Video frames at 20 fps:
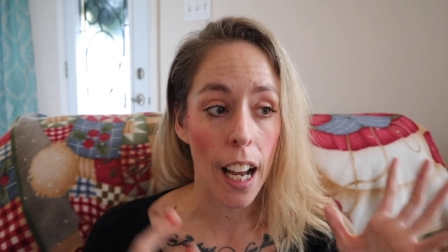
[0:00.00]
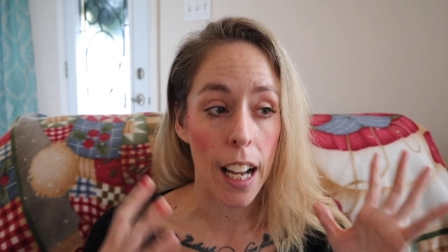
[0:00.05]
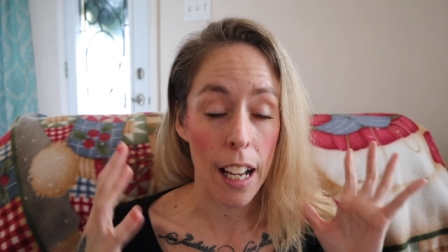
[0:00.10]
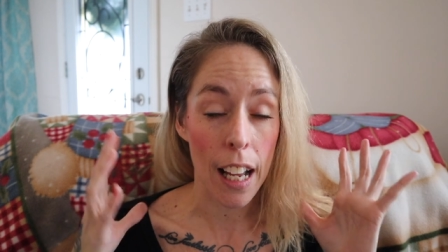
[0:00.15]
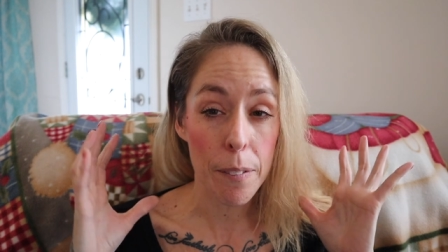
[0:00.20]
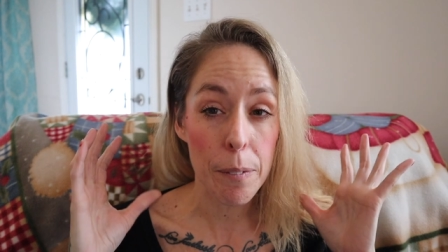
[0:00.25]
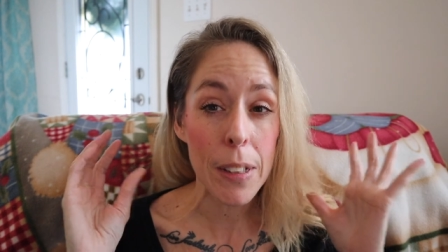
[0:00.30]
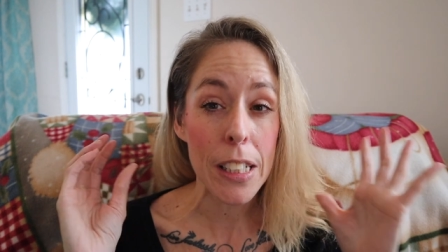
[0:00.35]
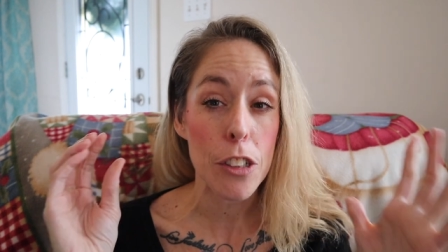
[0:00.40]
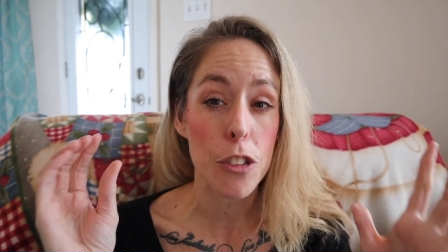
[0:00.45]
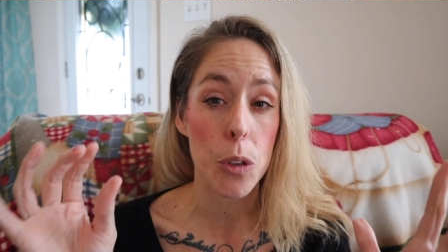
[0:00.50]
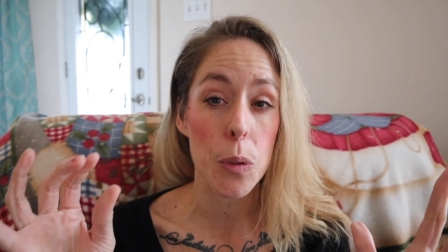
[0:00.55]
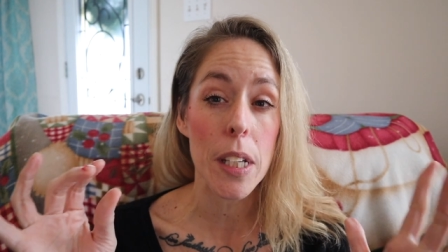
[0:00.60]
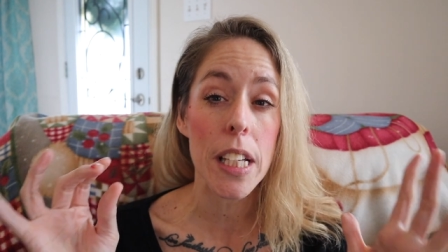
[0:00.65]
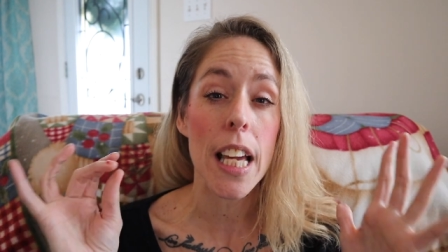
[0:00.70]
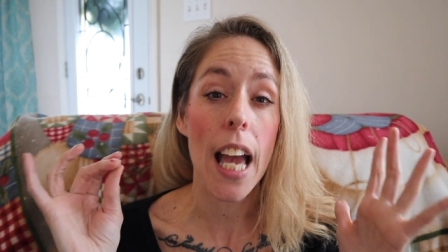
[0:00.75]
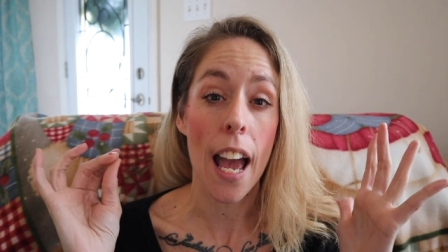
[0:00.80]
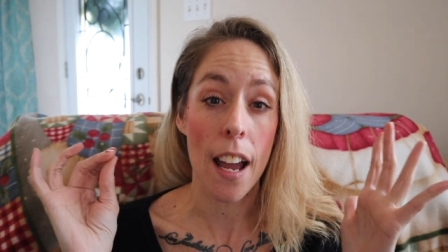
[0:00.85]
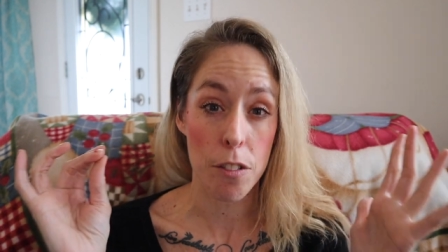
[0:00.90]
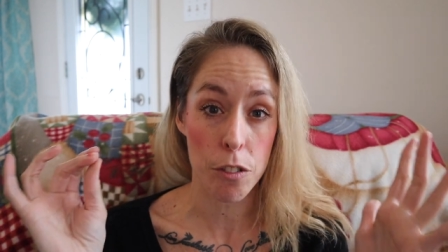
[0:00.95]
I had been
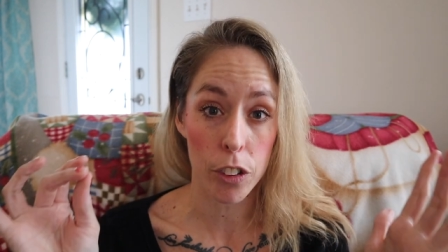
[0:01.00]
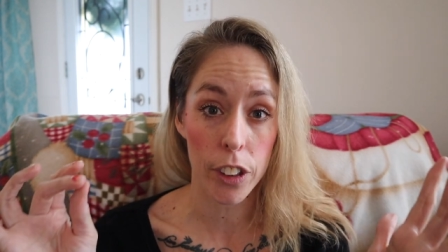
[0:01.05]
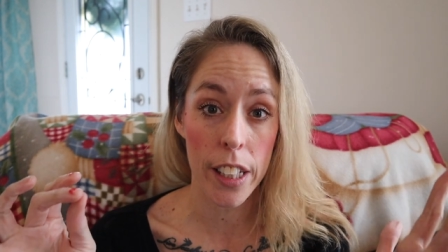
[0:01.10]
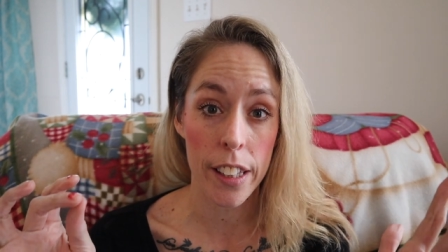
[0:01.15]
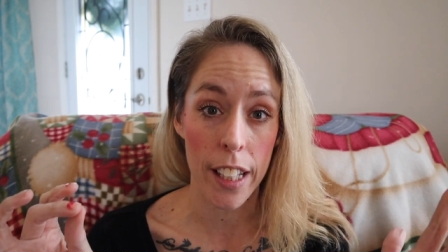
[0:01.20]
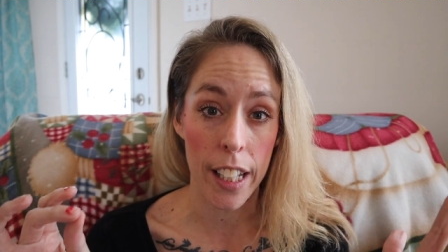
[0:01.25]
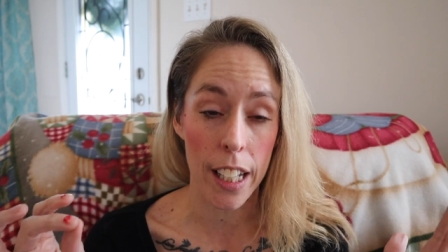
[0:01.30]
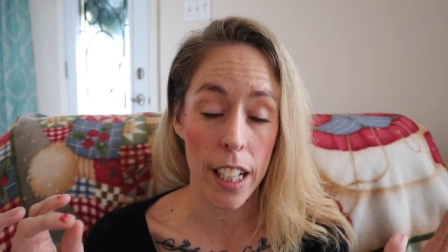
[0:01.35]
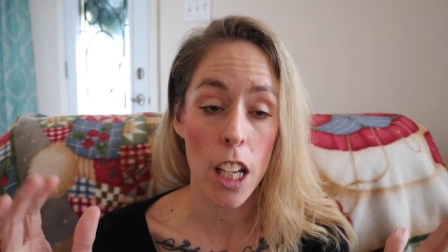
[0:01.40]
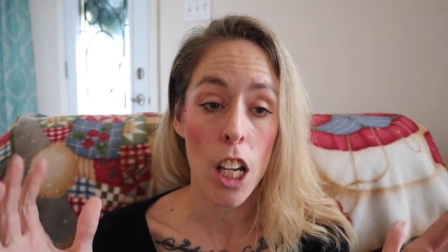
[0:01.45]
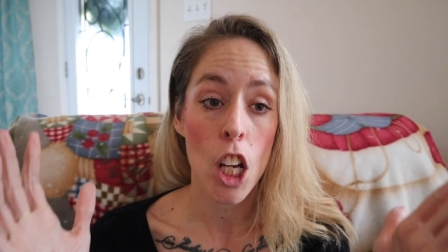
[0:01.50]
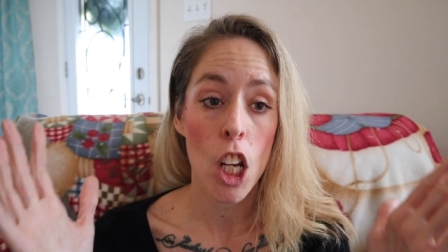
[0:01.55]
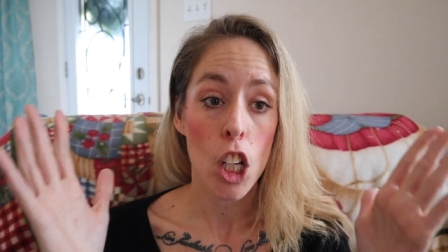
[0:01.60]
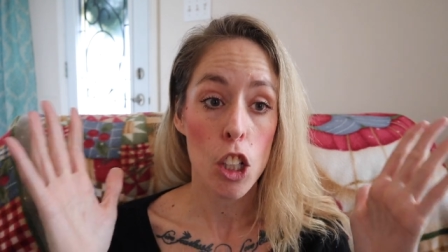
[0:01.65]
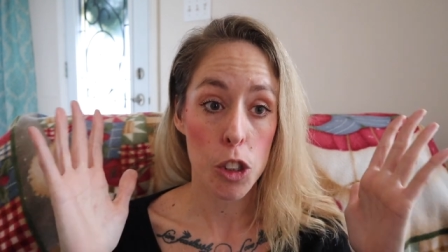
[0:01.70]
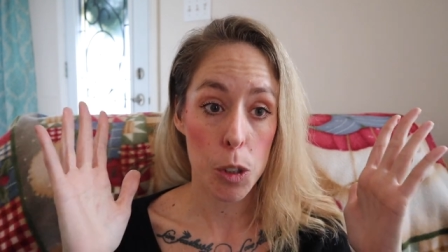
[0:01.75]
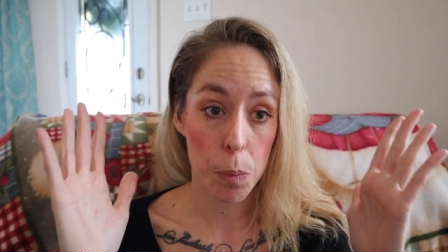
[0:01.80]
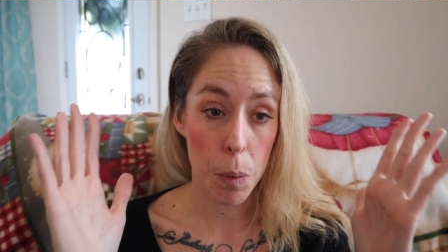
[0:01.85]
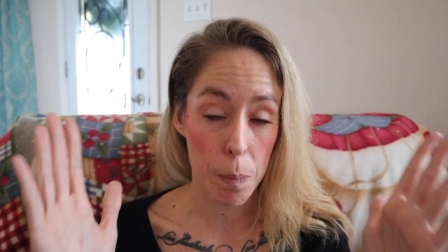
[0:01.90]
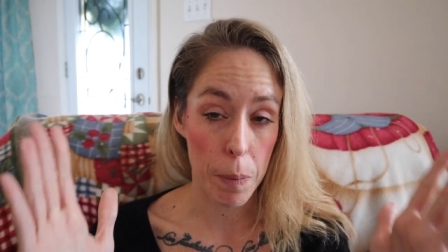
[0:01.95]
doing everything
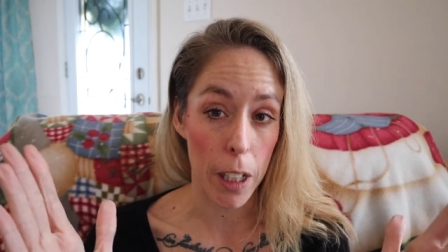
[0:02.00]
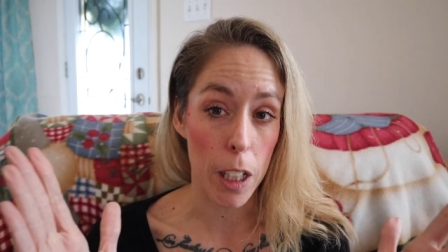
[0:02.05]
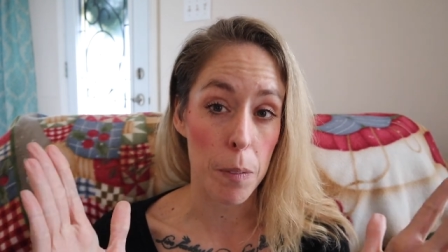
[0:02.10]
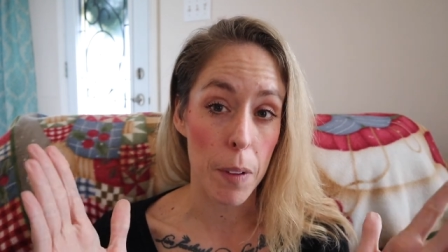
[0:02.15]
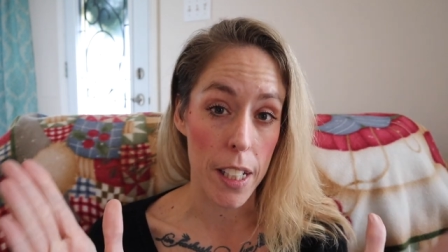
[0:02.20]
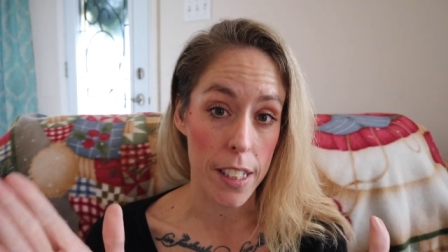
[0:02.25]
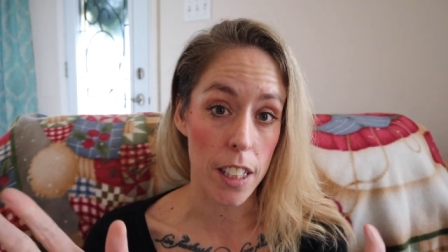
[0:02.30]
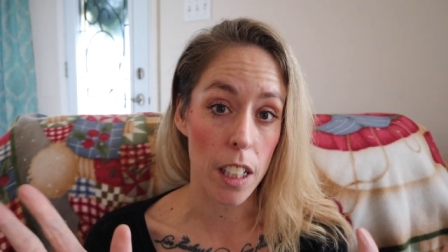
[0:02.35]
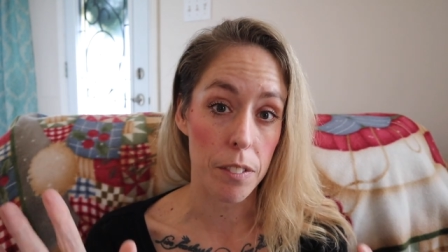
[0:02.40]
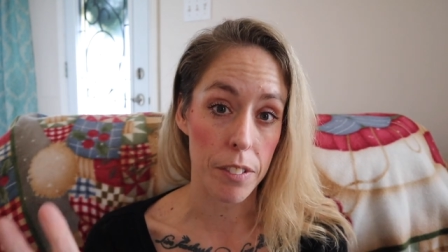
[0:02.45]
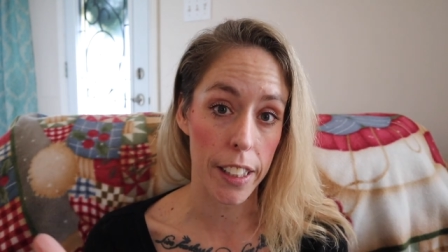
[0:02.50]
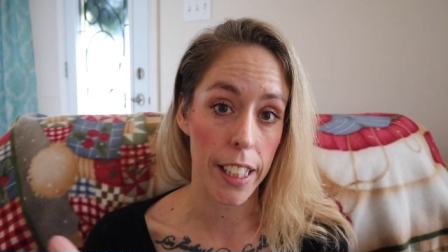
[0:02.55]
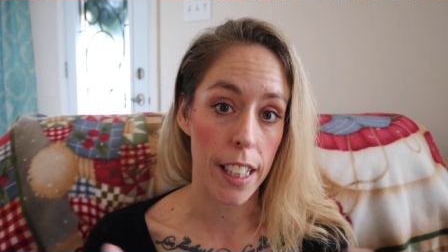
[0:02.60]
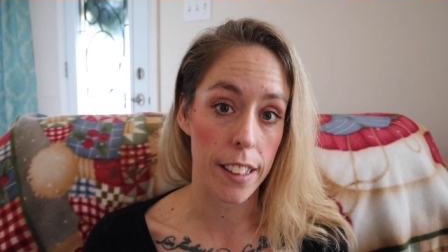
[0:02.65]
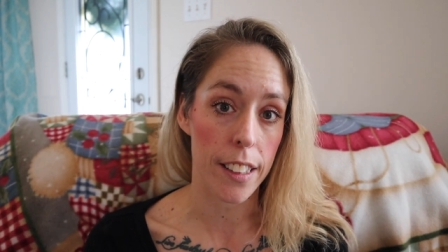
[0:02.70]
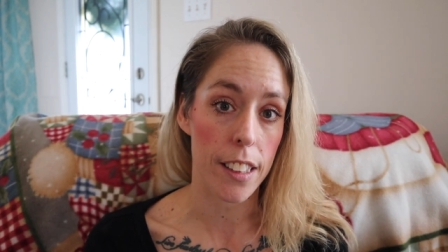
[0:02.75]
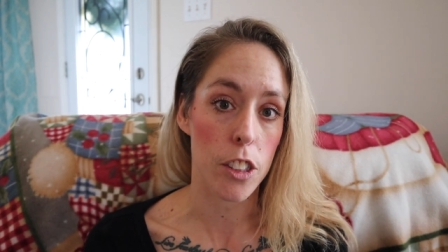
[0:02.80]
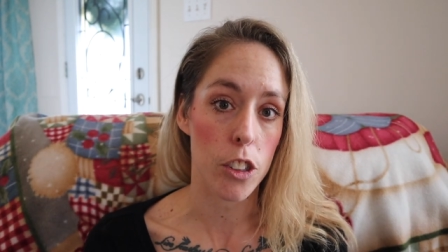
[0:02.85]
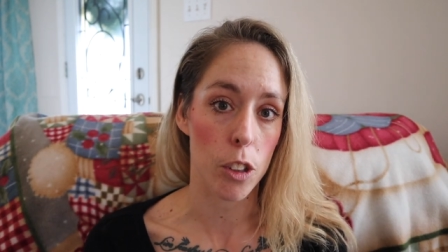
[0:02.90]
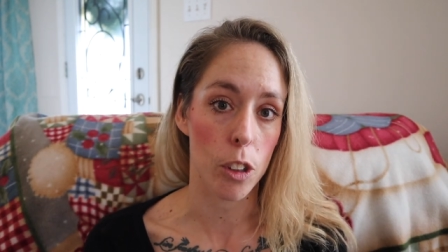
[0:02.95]
to prepare myself to
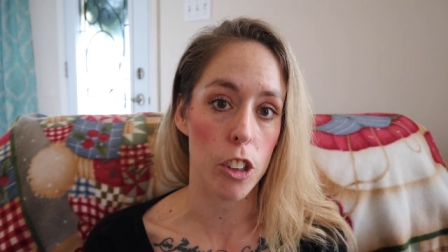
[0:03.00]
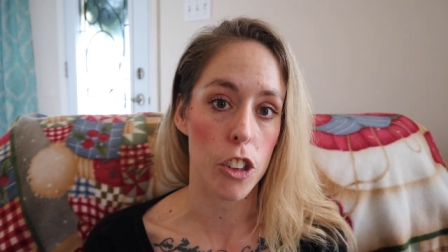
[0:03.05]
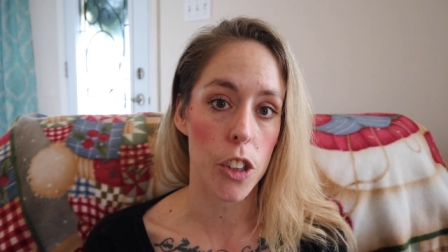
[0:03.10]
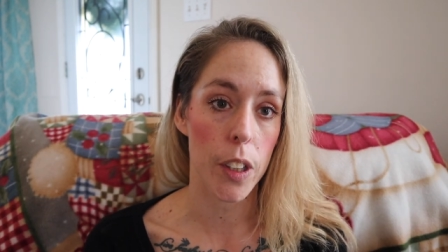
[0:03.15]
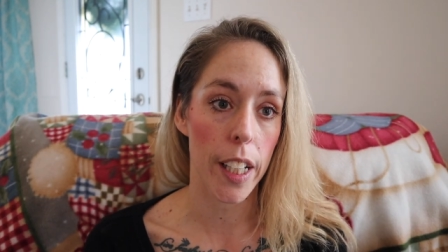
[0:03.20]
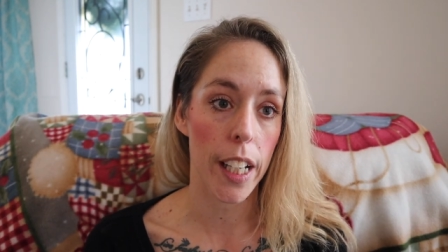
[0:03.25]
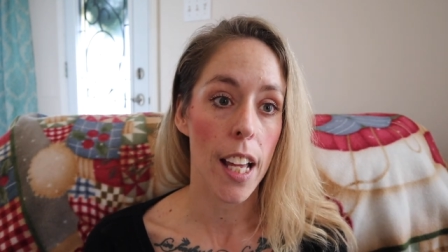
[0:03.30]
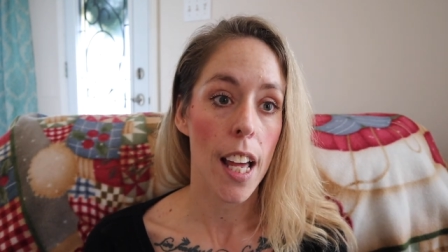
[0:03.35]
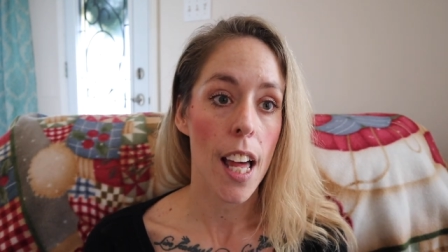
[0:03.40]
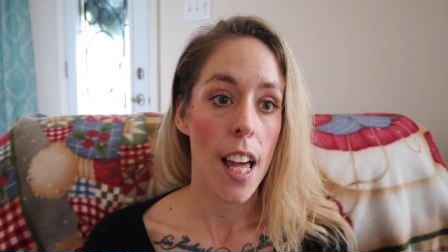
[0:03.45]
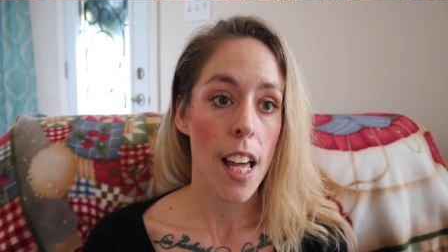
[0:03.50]
get this surgery.